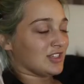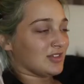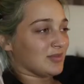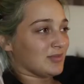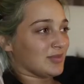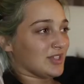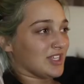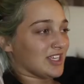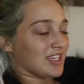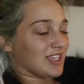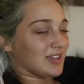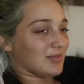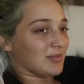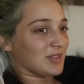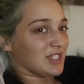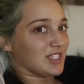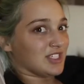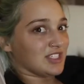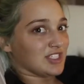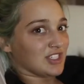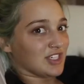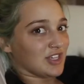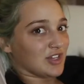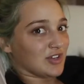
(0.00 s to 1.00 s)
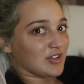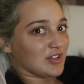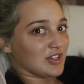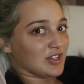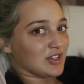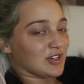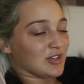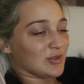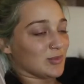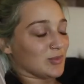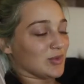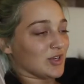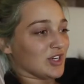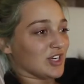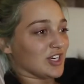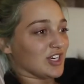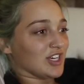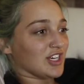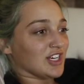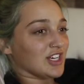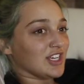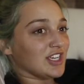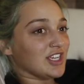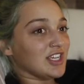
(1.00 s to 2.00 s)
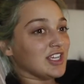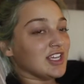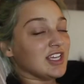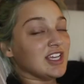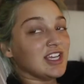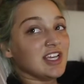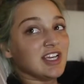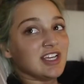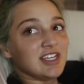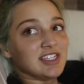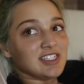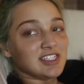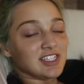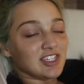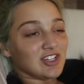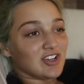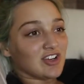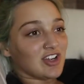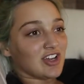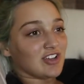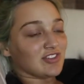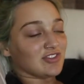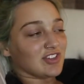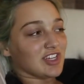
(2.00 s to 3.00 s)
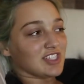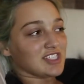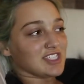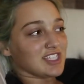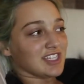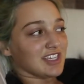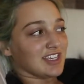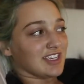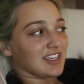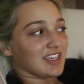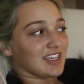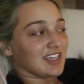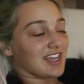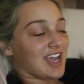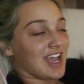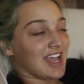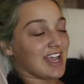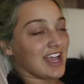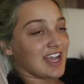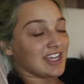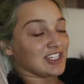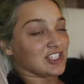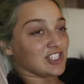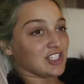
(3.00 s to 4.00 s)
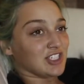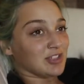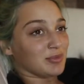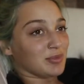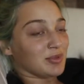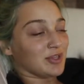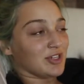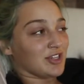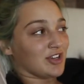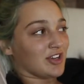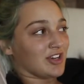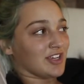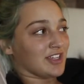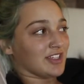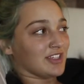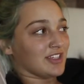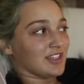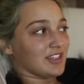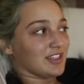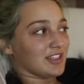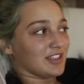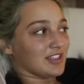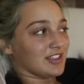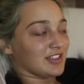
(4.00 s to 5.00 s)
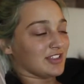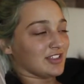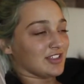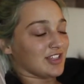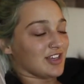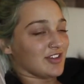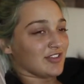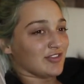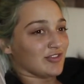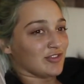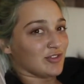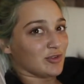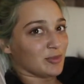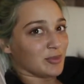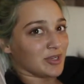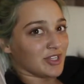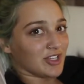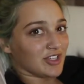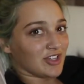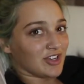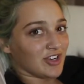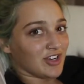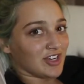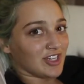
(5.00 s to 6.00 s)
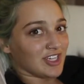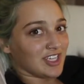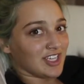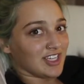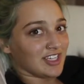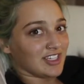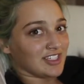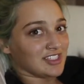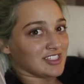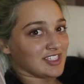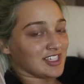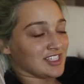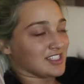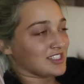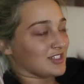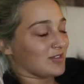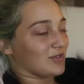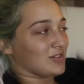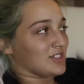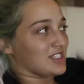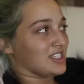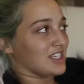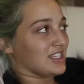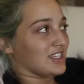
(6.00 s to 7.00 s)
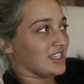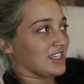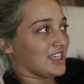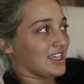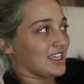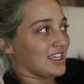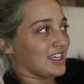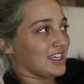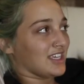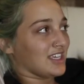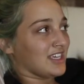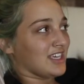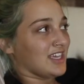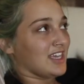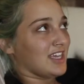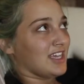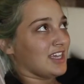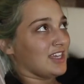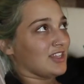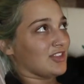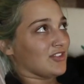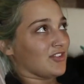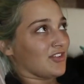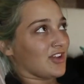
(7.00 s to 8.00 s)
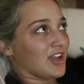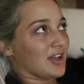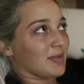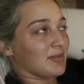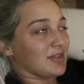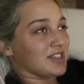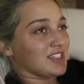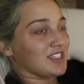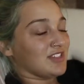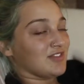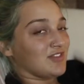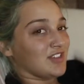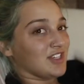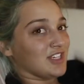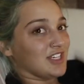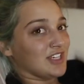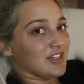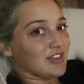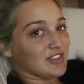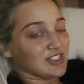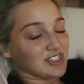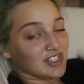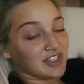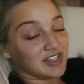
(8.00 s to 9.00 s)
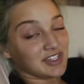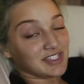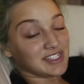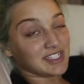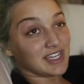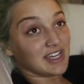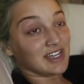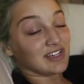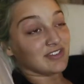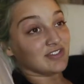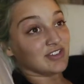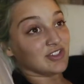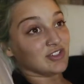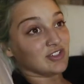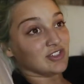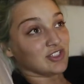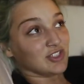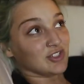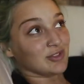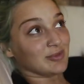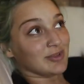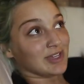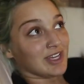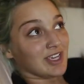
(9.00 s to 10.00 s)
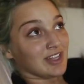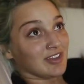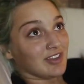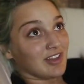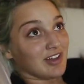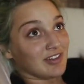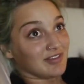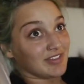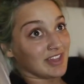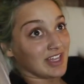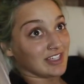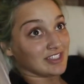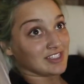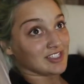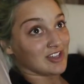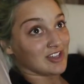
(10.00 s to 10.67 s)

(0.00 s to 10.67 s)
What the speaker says: Me, him, and Dakota were sitting around wrestling, and I actually put on Love Fool by the Cardigans because it was in, like, the recommended videos on the side of YouTube, and I love that